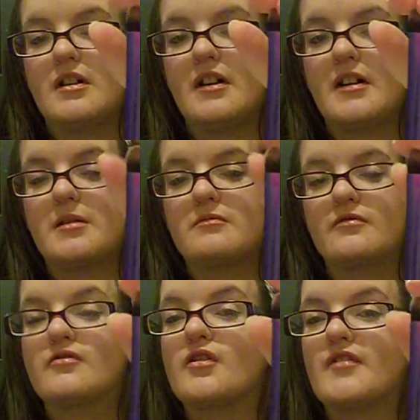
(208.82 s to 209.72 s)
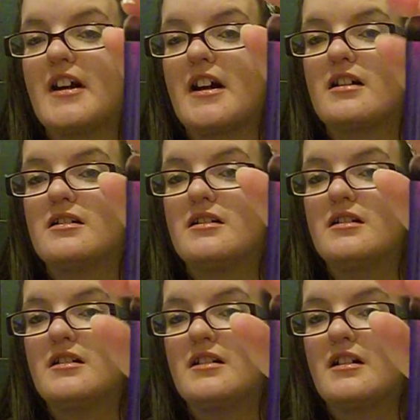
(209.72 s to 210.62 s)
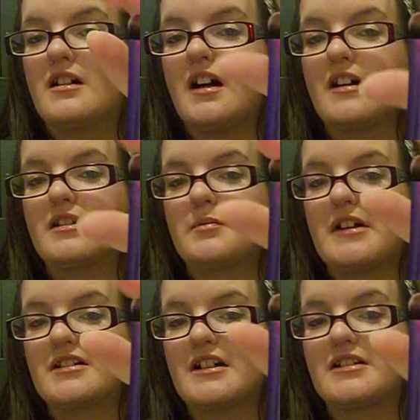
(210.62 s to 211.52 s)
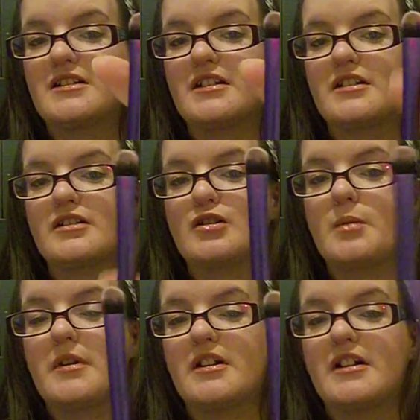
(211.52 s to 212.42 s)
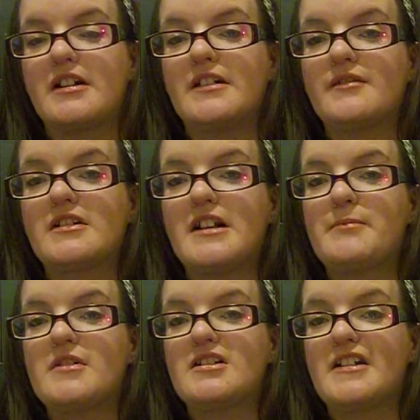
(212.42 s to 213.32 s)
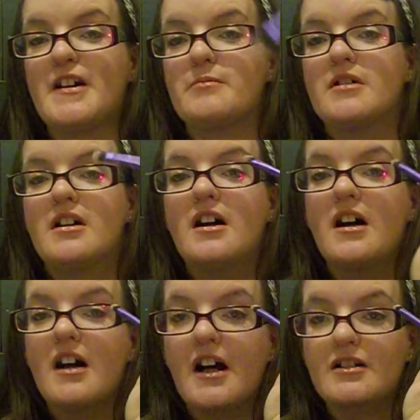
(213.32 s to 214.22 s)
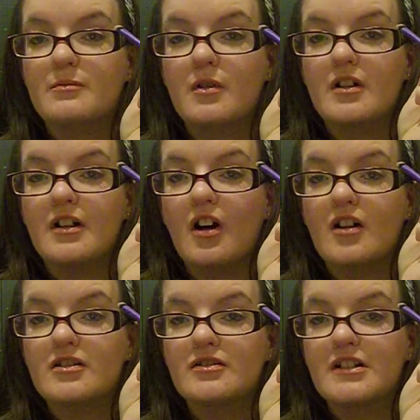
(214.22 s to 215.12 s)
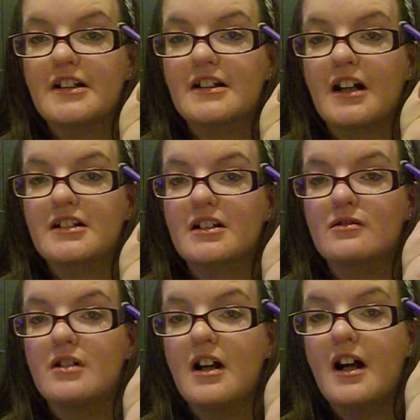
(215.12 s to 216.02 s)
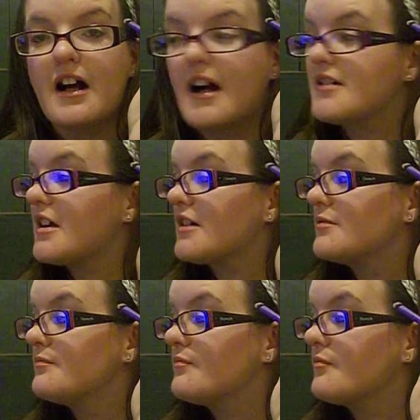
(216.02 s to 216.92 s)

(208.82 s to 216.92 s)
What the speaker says: fluffier and a bit denser in the top. And you can even dip the tip and put it on underneath the eyeshadow, and then